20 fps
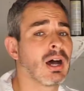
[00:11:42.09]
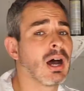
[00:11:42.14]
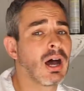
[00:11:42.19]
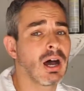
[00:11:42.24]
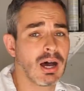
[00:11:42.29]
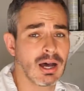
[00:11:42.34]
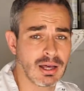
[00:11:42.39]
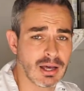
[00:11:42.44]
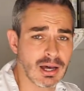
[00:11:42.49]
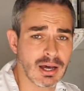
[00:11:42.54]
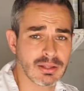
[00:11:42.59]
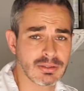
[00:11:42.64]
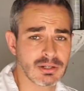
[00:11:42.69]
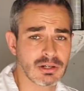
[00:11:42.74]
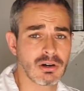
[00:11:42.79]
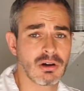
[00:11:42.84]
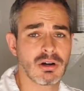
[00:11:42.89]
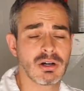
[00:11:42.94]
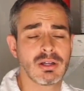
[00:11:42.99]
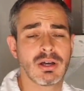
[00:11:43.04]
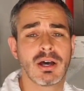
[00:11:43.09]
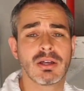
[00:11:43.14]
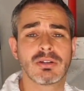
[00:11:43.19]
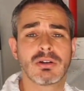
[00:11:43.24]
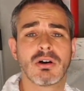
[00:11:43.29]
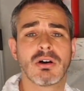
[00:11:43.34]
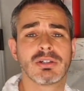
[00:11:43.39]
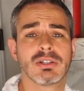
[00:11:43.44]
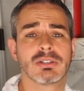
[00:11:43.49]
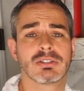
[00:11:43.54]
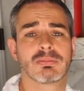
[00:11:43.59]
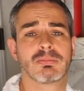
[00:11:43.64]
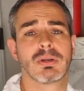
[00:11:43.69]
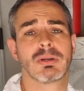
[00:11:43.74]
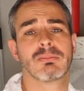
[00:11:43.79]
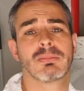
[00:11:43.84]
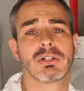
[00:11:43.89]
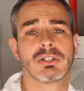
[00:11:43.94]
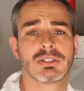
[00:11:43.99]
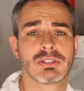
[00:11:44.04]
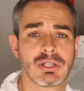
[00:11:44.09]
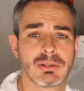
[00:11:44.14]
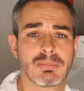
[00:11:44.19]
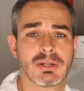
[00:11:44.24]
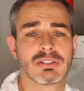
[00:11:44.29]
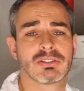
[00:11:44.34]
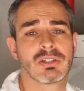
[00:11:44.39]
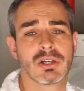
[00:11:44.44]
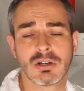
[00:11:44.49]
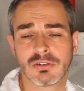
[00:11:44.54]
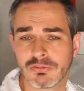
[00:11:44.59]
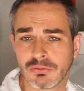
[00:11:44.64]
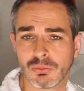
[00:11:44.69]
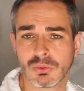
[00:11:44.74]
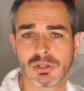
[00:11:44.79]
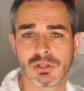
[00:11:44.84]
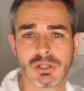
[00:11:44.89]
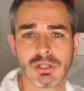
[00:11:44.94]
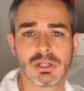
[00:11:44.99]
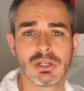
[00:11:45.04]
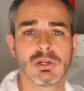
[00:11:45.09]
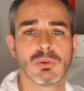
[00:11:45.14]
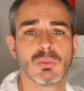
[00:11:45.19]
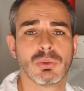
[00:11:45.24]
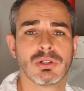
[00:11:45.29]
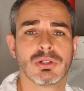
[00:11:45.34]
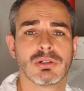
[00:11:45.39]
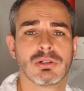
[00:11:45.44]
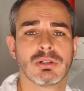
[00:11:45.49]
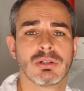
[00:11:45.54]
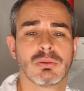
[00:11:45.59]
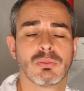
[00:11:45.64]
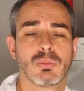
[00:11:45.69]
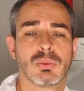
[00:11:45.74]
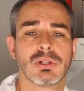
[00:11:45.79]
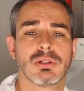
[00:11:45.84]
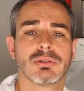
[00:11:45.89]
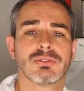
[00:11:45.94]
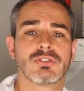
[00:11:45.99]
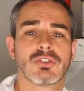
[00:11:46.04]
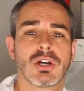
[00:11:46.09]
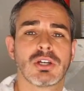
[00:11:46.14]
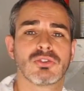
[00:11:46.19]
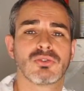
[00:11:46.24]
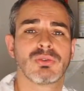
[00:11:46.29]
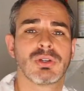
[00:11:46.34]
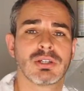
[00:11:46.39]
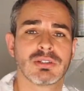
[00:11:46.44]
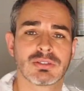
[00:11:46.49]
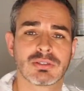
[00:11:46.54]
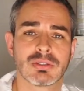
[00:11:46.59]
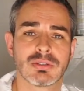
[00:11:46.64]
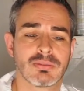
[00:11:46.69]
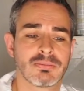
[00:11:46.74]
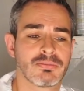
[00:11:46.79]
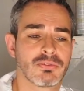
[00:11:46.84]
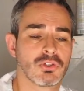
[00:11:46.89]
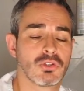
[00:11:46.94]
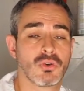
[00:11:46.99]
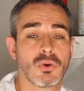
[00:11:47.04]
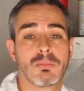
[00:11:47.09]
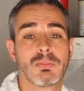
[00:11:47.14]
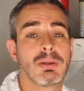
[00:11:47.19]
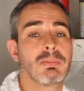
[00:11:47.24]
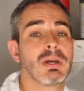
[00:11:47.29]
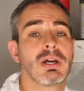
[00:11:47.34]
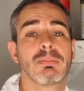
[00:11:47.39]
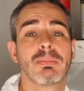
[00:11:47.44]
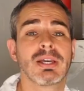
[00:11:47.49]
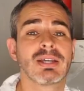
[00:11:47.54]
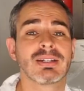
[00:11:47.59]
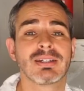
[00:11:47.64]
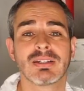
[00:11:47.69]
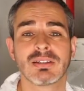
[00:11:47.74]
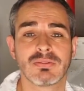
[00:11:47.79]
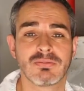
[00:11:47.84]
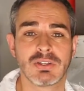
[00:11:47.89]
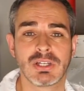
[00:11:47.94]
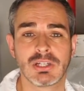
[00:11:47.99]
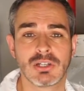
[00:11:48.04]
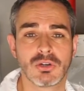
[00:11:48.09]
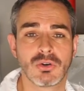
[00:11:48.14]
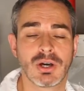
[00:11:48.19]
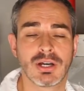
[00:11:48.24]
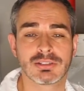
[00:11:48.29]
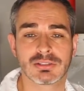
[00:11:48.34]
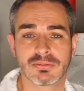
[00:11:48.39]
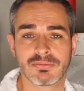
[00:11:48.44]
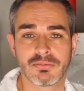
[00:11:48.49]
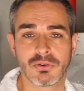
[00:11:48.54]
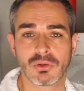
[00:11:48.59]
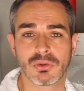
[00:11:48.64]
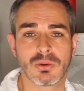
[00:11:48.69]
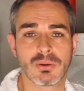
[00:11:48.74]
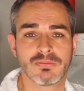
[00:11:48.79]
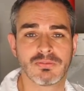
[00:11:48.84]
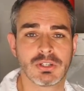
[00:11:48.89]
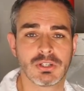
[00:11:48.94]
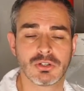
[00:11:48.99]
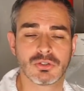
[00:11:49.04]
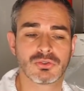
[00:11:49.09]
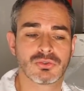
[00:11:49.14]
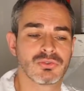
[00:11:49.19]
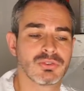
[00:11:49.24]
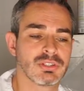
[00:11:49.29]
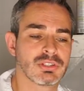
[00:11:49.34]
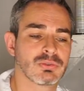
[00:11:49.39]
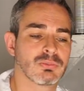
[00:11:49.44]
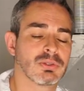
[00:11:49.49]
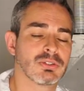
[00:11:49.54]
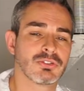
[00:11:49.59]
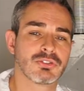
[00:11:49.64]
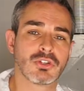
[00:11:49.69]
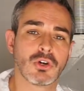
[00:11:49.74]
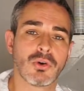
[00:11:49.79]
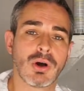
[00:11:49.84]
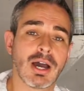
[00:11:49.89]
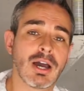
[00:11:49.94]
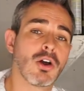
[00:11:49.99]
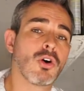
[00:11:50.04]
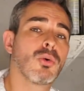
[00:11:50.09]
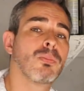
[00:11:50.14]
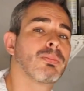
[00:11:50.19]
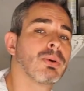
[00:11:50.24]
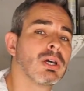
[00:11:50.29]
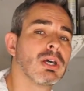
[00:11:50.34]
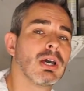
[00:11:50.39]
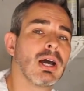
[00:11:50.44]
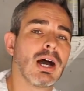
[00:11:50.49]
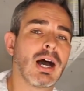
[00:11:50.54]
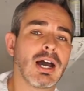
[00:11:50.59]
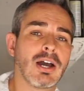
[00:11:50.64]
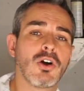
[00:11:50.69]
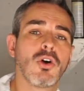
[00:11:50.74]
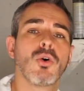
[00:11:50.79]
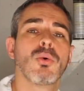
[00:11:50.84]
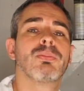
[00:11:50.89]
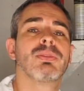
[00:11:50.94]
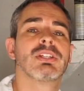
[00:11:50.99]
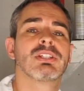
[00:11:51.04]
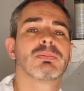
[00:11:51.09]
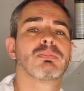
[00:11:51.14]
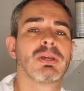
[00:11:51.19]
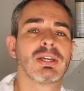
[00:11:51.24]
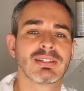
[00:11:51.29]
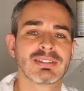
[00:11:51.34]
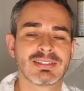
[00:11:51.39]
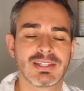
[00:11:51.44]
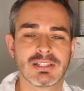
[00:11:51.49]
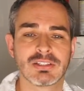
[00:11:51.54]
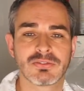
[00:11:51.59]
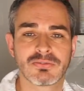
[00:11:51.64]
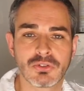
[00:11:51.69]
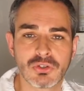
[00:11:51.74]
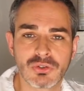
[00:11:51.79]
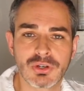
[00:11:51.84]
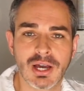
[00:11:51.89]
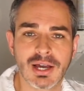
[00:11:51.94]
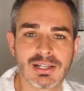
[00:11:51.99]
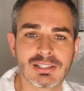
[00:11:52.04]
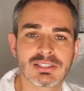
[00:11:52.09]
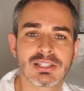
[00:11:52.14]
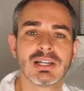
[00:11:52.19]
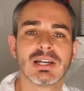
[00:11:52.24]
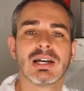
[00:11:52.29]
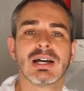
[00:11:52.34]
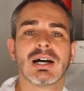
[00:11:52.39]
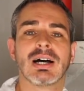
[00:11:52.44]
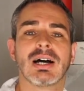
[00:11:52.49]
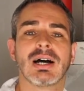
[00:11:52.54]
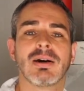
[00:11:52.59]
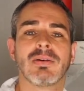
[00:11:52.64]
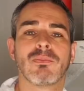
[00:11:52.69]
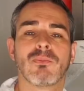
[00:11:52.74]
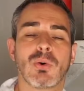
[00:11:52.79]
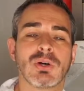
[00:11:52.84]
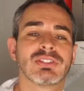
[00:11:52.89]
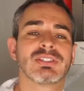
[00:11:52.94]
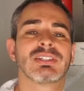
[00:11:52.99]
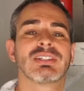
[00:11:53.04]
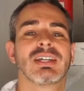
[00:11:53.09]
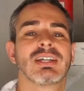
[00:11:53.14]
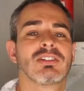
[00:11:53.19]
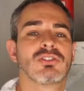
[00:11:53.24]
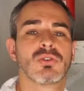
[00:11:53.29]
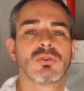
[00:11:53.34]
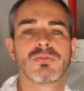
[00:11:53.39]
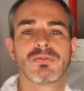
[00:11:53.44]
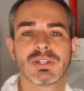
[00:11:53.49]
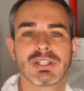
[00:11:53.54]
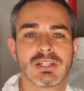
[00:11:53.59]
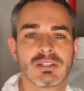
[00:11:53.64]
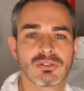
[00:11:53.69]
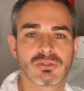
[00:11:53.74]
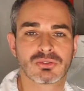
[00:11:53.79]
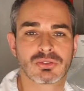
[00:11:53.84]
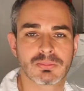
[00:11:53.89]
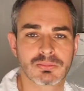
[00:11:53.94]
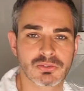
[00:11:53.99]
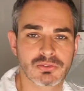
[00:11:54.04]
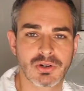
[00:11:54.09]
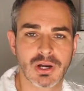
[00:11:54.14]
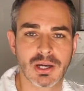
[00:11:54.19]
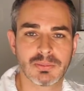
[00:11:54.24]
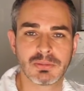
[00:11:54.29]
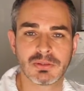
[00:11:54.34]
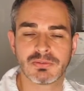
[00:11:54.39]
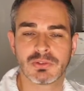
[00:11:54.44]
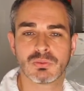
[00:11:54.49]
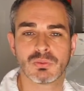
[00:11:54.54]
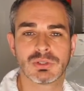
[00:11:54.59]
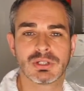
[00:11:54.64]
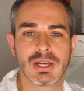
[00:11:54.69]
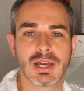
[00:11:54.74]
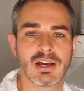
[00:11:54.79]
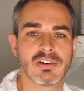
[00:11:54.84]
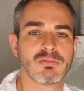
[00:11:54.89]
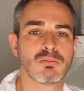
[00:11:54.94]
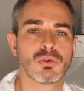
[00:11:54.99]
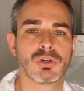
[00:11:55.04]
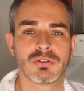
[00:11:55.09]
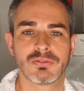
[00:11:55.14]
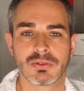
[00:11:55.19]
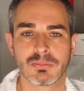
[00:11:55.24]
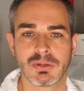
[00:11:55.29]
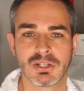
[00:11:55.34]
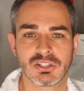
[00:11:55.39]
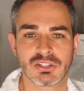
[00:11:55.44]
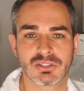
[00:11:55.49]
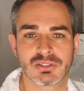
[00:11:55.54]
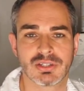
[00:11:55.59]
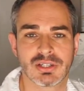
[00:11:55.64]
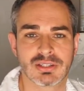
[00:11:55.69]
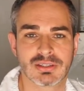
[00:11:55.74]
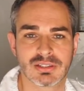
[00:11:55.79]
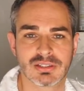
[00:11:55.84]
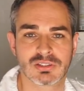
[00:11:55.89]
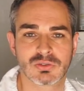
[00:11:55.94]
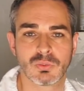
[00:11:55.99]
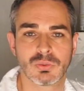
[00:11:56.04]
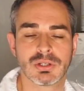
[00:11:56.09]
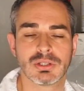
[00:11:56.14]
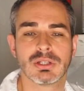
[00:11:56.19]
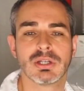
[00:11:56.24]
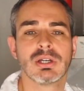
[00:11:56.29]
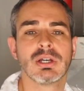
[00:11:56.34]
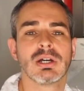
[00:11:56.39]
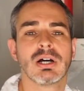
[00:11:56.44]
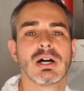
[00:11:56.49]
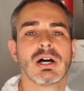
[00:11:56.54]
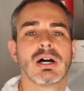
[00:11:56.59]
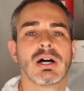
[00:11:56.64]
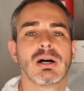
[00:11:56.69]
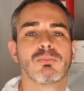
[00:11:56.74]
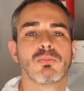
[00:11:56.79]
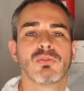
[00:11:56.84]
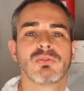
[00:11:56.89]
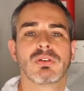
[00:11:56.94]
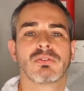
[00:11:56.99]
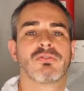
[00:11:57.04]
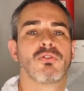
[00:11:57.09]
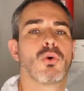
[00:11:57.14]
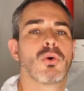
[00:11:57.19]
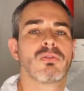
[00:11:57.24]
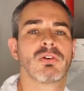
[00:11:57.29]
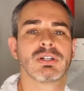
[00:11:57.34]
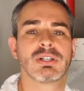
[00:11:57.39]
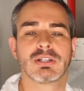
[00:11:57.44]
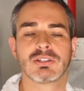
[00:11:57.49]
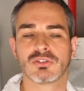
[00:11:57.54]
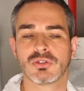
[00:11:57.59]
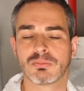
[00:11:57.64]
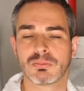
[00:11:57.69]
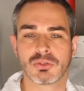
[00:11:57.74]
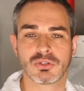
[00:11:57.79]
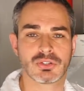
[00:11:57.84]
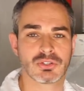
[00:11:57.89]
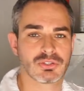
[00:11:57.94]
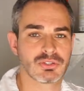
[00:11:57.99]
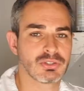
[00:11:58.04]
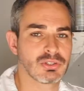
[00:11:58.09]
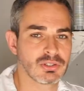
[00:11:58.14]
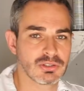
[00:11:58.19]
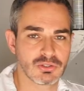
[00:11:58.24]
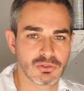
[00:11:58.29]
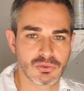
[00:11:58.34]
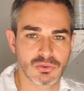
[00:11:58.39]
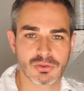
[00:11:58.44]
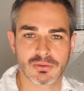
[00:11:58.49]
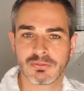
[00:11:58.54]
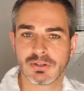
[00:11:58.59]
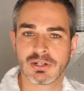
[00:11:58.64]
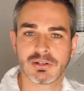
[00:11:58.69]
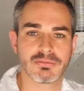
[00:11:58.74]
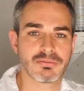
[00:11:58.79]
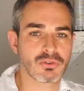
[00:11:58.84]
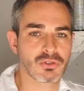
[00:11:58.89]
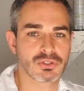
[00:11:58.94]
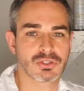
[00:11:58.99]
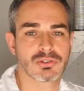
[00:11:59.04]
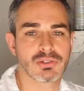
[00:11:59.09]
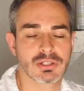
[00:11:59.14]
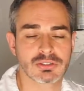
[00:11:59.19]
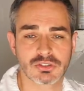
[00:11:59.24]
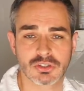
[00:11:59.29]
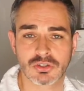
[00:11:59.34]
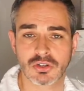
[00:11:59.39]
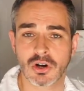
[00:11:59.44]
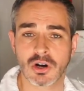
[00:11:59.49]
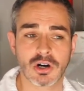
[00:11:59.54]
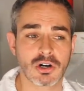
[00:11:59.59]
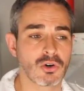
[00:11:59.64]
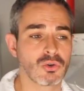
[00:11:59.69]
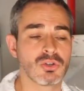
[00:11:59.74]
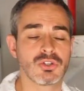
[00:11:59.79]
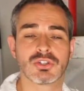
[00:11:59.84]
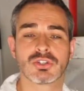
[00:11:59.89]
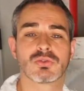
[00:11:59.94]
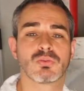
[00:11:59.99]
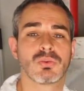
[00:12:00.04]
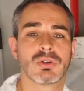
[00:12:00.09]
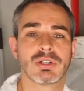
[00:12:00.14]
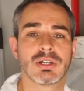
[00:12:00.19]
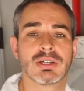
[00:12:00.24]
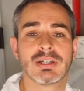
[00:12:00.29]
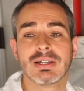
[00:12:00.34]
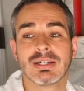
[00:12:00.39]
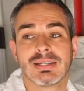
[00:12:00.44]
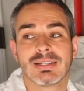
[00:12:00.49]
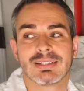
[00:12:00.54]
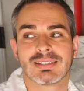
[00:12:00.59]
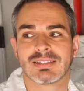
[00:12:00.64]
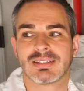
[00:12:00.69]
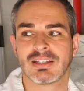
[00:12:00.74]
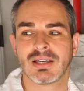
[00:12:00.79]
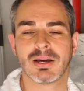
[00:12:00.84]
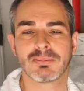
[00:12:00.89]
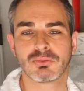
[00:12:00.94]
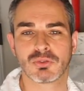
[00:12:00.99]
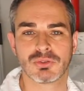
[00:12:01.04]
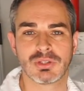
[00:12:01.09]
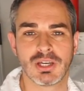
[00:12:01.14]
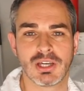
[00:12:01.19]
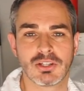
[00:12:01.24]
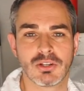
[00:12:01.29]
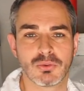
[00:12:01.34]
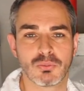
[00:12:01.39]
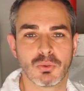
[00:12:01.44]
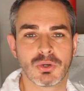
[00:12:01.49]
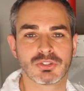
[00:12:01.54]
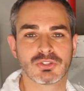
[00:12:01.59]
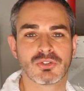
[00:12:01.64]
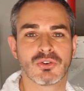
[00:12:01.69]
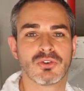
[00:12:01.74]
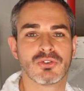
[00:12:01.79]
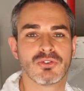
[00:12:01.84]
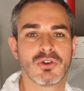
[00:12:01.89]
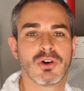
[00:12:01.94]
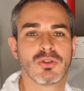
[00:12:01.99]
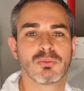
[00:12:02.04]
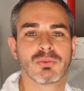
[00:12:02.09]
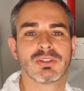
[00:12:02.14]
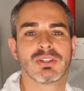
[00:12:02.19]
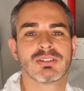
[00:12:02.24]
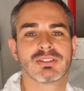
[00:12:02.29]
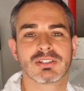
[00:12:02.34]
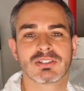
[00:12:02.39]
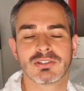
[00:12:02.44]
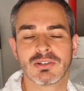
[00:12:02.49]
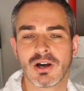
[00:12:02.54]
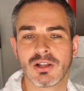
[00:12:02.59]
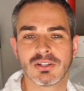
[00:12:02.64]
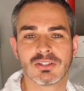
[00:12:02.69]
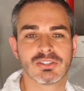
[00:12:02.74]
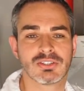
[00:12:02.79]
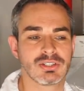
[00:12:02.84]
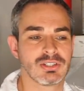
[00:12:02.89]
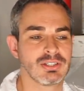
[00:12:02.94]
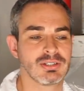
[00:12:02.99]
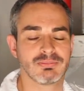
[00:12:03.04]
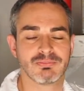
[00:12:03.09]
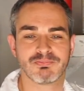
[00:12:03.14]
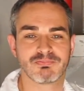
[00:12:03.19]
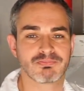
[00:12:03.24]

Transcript: Uh, uh, other uh, other audience members and myself will will will try to answer them for you, or maybe I'll make another video as a follow-up video to this one. So I hope I hope this makes sense for you guys. Um, once again, don't forget to subscribe if you want to have more information like this one uh, moving forward as you're purchasing your very first electric car, or you just want to stay up to date on what's going on with the technology.